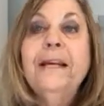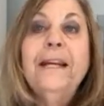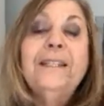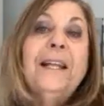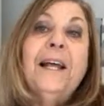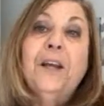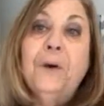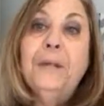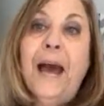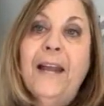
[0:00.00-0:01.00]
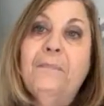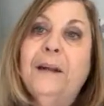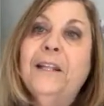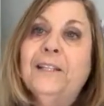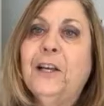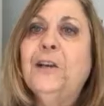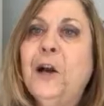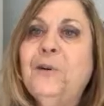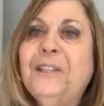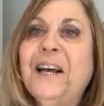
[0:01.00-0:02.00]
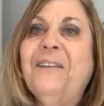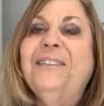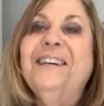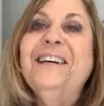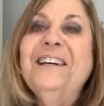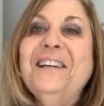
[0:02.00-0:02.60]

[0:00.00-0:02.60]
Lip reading: It's like GoDaddy, but it's GoZelda.